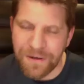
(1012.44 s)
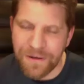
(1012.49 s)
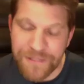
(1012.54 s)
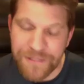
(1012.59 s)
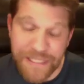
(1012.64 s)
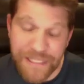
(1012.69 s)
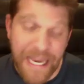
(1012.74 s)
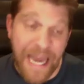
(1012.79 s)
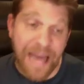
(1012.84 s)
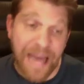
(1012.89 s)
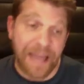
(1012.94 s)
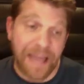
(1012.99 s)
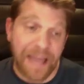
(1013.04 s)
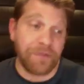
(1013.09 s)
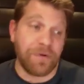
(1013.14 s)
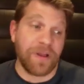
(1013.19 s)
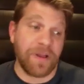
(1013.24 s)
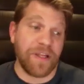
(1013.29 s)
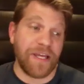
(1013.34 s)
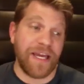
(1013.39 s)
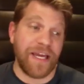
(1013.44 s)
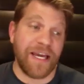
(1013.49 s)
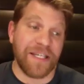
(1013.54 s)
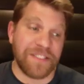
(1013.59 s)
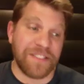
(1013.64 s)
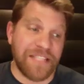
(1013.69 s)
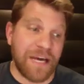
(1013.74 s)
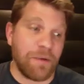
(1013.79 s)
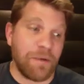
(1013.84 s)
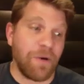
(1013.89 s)
Yeah, it really
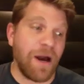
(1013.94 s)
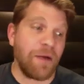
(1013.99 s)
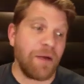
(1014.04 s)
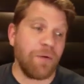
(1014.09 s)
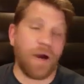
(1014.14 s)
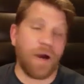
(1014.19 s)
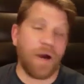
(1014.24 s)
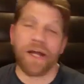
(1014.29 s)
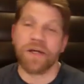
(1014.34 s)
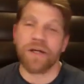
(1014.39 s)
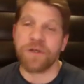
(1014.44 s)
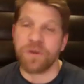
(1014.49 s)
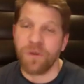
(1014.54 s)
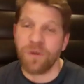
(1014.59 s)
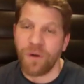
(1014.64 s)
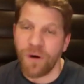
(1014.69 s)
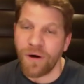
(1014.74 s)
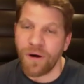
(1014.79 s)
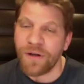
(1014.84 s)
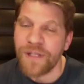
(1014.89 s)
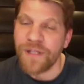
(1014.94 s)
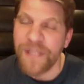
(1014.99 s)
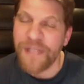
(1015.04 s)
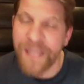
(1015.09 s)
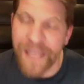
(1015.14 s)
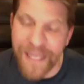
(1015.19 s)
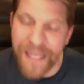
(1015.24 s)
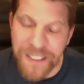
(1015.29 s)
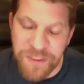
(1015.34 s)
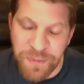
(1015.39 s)
is. That what a cool
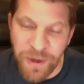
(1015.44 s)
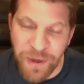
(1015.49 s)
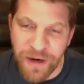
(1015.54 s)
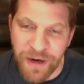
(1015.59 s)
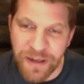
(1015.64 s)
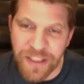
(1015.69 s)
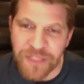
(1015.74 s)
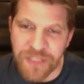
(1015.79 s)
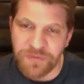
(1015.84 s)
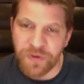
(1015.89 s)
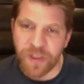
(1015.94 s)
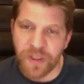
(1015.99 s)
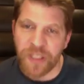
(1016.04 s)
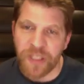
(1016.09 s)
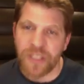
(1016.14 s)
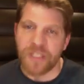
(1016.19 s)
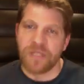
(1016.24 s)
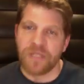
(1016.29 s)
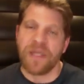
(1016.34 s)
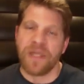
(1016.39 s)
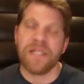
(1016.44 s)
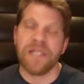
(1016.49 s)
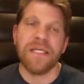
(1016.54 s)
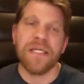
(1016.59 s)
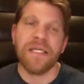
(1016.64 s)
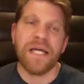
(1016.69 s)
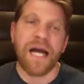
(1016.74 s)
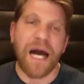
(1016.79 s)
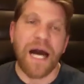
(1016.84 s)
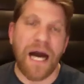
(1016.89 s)
experience for you. And
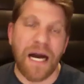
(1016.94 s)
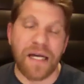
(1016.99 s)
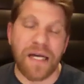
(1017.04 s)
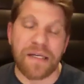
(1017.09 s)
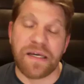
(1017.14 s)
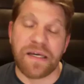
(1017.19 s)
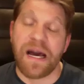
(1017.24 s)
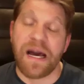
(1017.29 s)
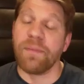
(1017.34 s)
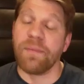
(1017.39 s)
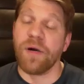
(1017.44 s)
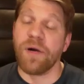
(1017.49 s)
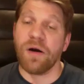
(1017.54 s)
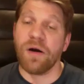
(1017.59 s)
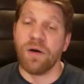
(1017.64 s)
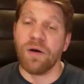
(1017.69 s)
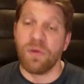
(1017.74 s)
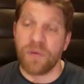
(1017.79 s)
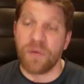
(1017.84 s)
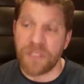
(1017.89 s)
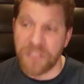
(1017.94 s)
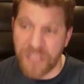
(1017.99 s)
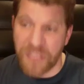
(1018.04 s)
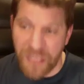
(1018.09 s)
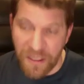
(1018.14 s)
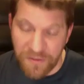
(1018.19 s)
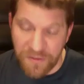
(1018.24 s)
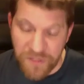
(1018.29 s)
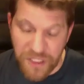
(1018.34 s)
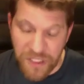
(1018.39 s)
Kama always
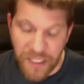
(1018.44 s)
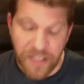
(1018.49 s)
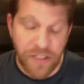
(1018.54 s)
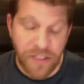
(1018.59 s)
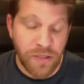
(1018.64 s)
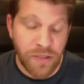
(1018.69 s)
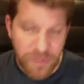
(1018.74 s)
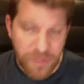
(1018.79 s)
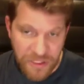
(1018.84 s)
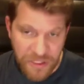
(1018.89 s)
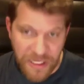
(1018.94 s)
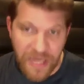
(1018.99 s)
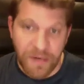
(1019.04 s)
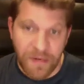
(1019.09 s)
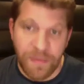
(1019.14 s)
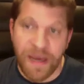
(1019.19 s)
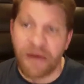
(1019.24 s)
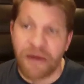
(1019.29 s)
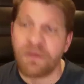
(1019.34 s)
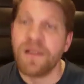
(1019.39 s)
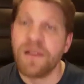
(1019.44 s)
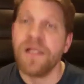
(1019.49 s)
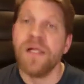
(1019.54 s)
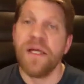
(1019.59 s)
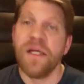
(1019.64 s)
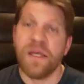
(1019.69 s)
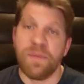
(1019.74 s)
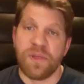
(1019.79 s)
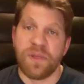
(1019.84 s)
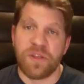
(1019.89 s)
gives, like you said about
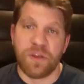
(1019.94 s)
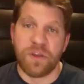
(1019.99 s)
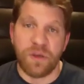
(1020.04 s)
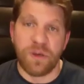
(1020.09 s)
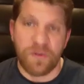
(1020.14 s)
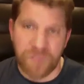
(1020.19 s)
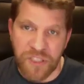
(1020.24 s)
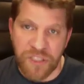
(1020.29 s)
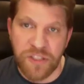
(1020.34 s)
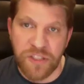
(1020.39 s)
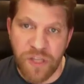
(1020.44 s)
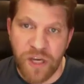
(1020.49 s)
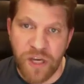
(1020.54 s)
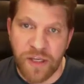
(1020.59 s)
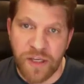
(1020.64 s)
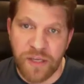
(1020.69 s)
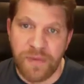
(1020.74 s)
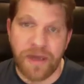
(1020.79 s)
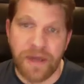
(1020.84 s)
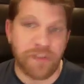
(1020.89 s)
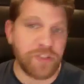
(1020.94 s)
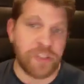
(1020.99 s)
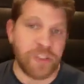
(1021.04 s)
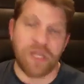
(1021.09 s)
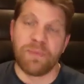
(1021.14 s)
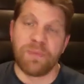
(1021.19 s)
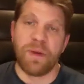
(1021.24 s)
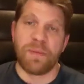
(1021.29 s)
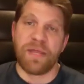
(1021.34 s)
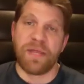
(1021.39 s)
him at the UFC, talking about his
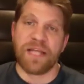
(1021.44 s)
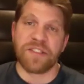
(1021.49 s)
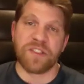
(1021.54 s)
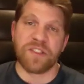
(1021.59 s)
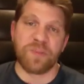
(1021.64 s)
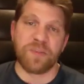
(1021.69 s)
gym. I mean, that's his